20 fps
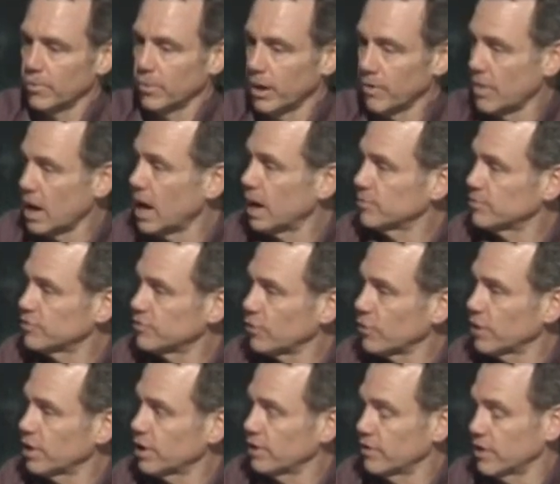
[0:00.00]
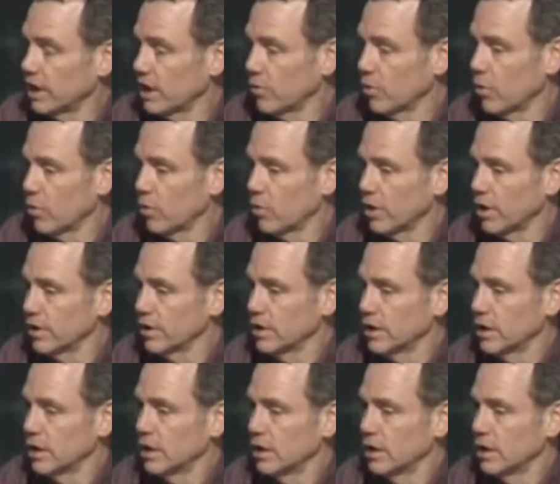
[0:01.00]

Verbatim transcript: my mom's story, and then I wrote one